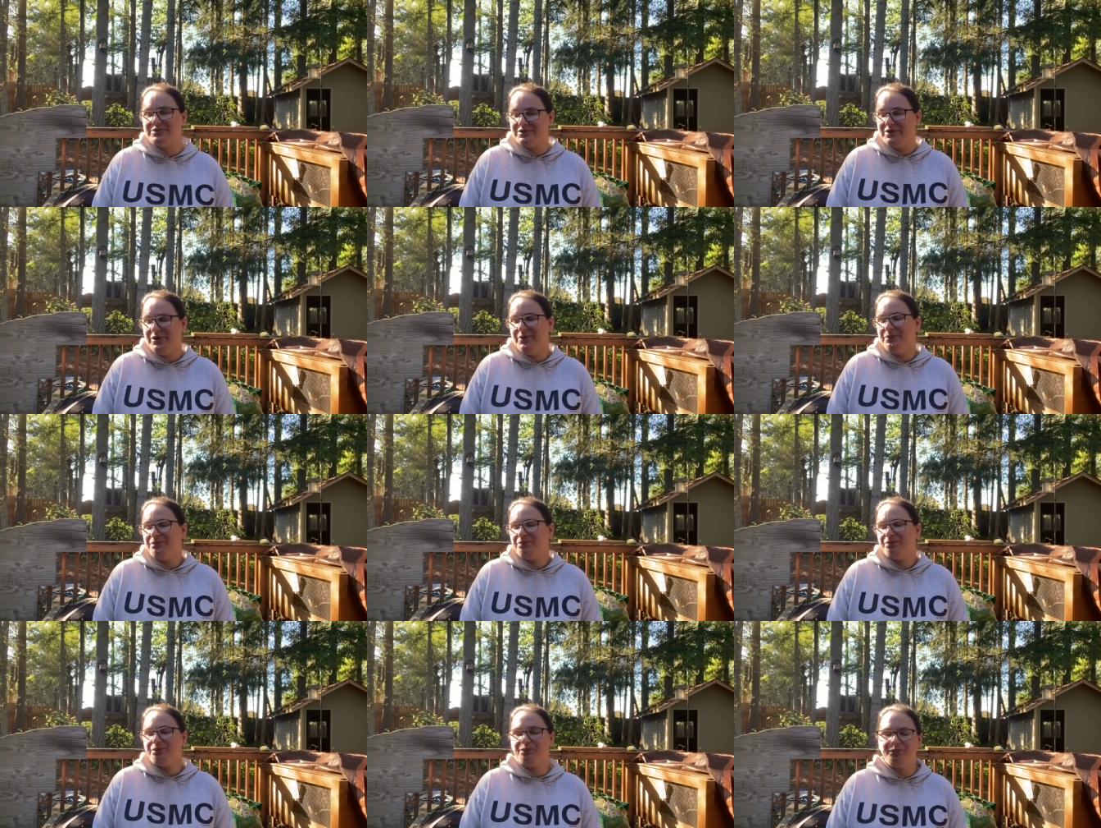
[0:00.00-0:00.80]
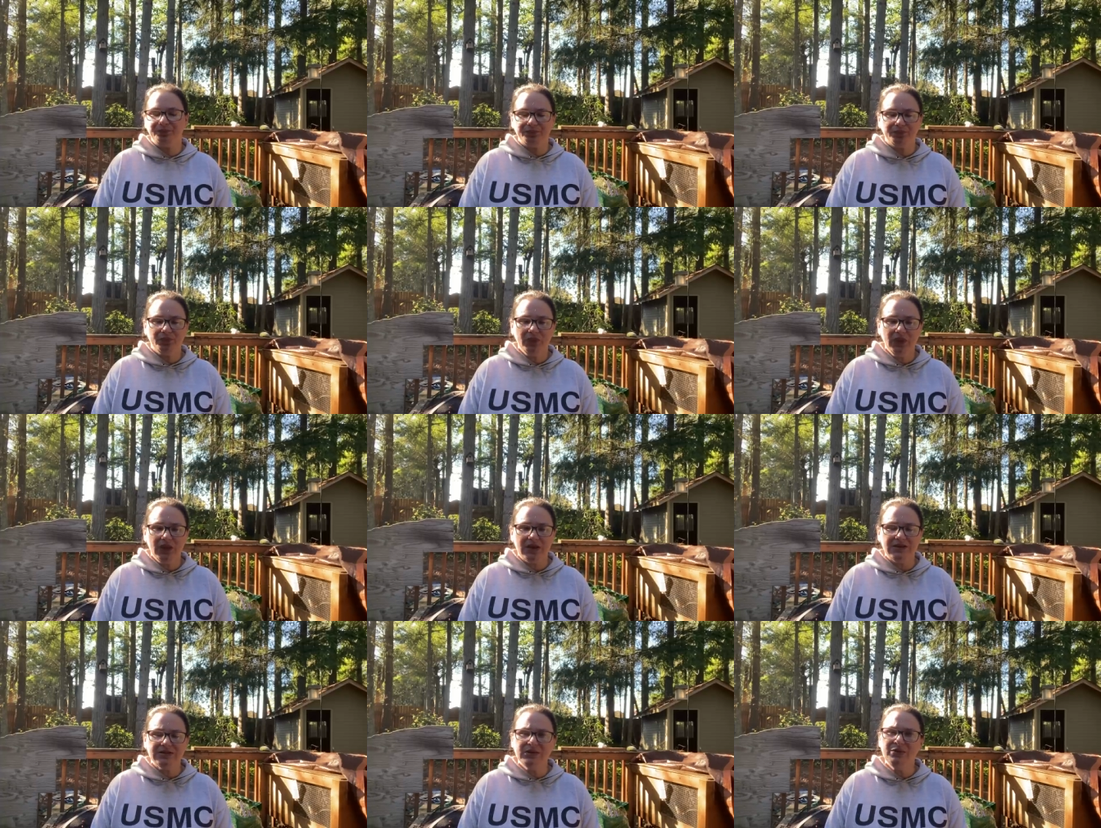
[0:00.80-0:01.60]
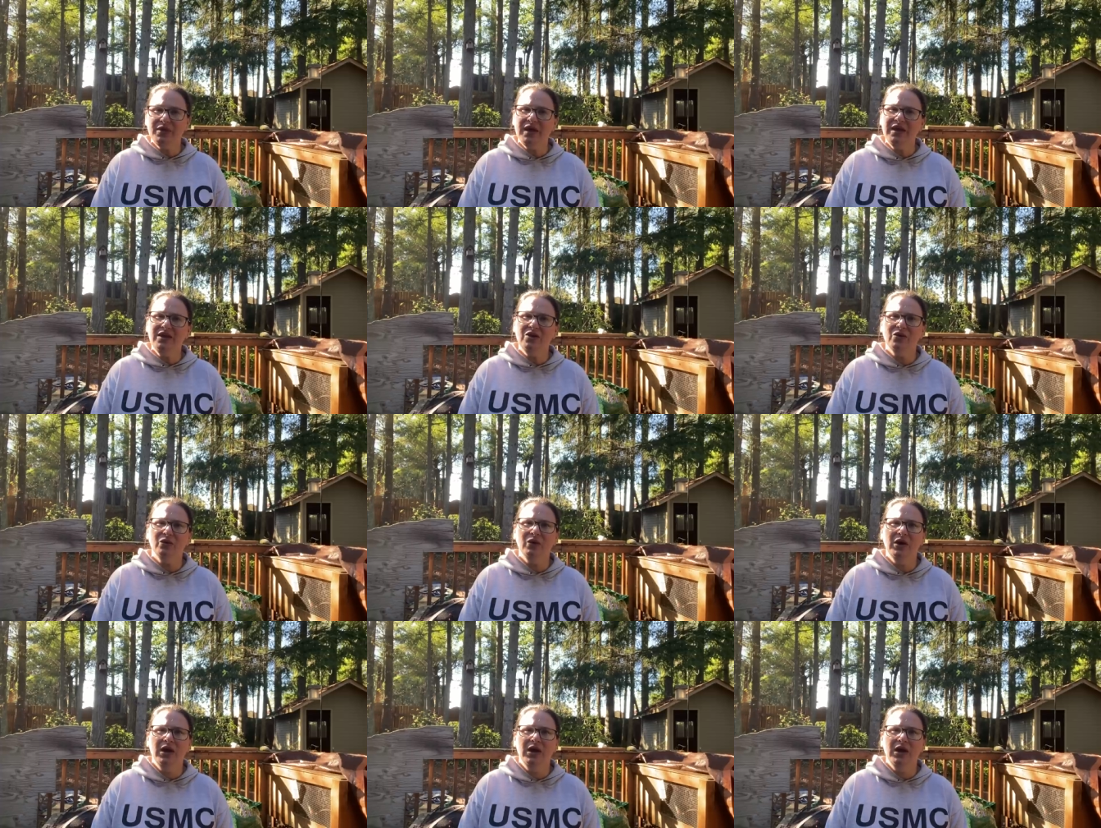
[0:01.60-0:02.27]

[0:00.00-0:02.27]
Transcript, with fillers: So, so thank you.